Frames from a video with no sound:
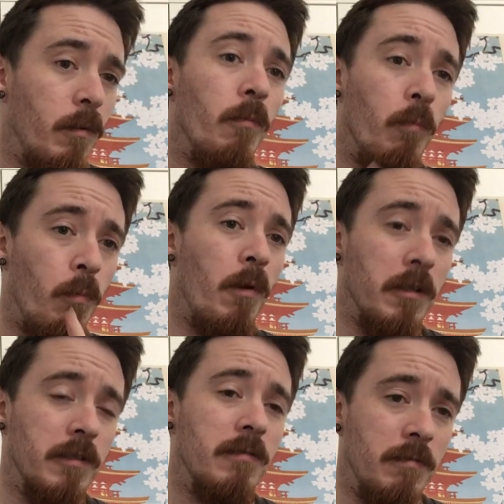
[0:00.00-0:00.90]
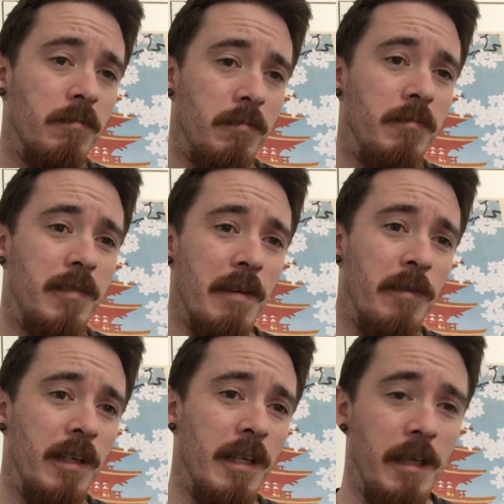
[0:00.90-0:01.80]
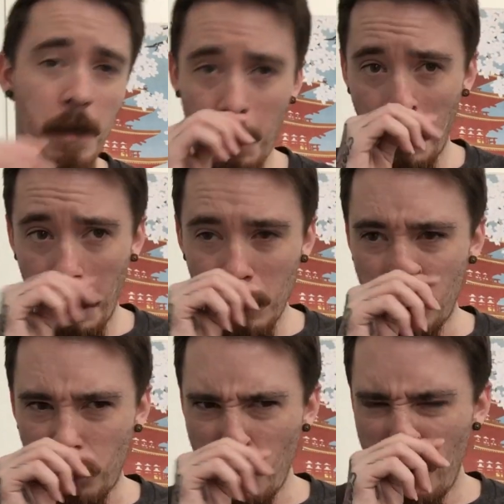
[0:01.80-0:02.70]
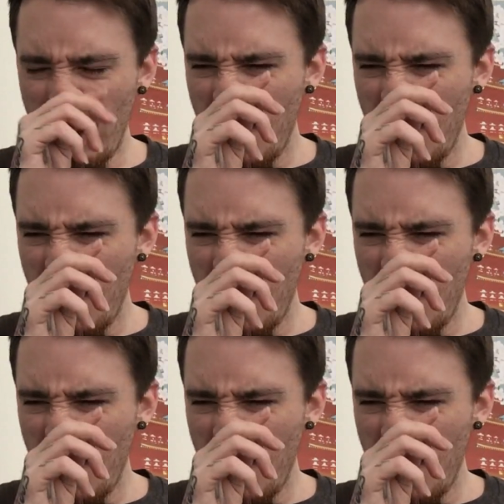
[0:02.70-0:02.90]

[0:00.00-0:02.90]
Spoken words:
was definitely true.